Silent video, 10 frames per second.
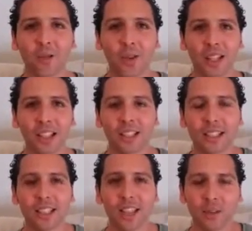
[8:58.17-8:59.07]
Really,
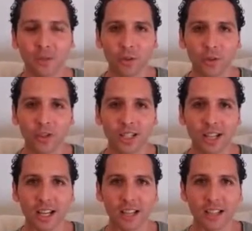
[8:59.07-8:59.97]
since that first
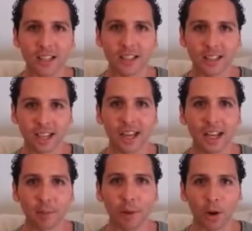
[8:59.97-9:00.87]

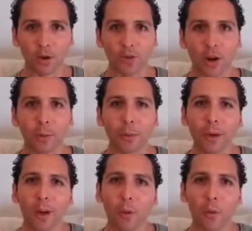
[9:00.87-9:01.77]
day post-op
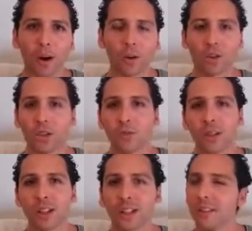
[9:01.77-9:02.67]
where I was just
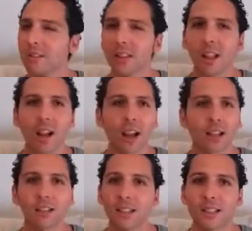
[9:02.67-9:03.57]
feeling slight
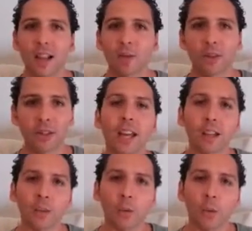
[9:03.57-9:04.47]
discomfort, that